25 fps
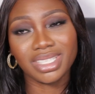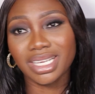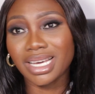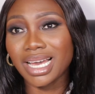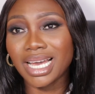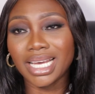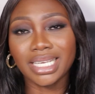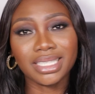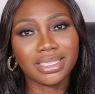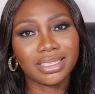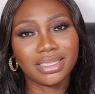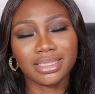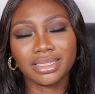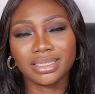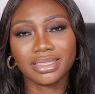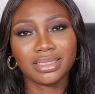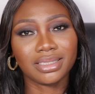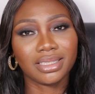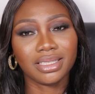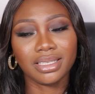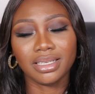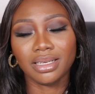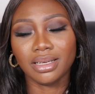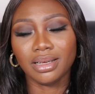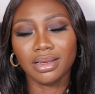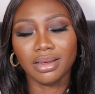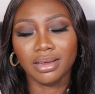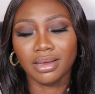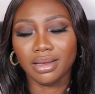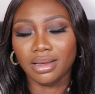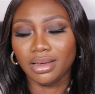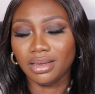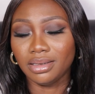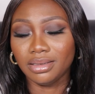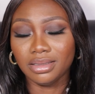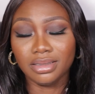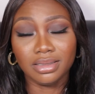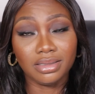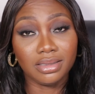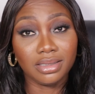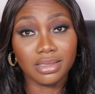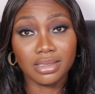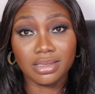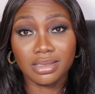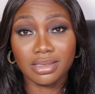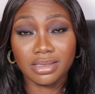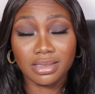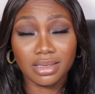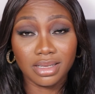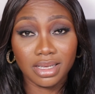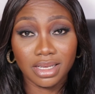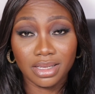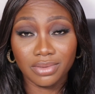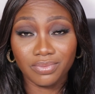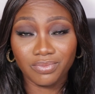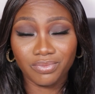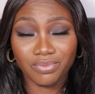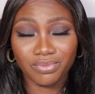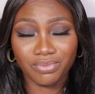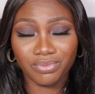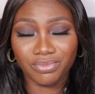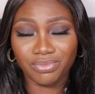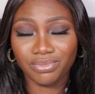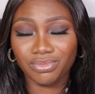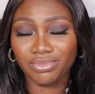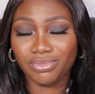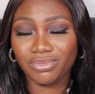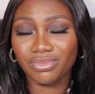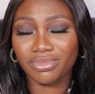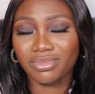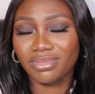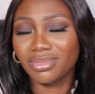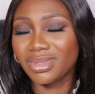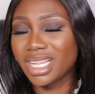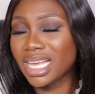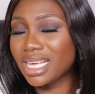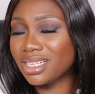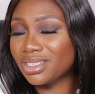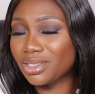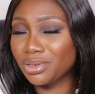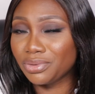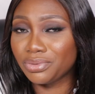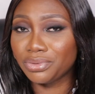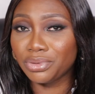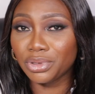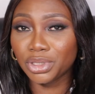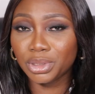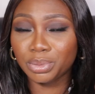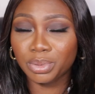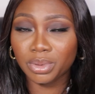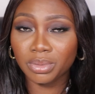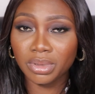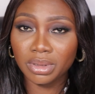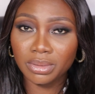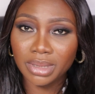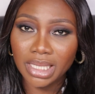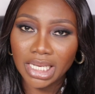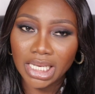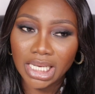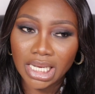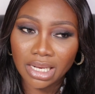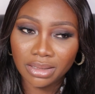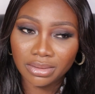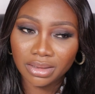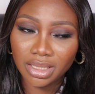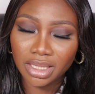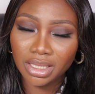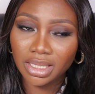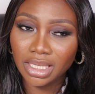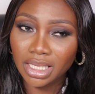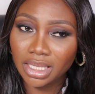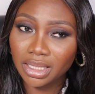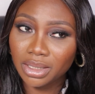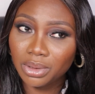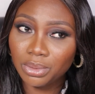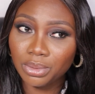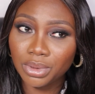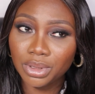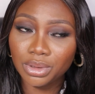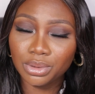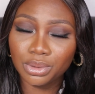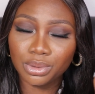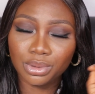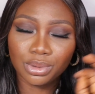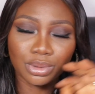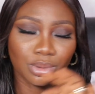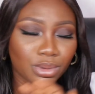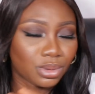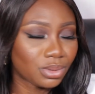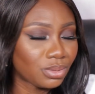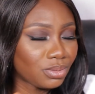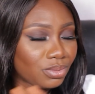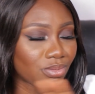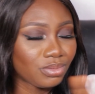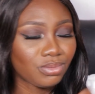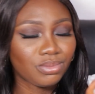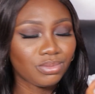Guys, it's insane. That's the 4th problem I encountered and a way to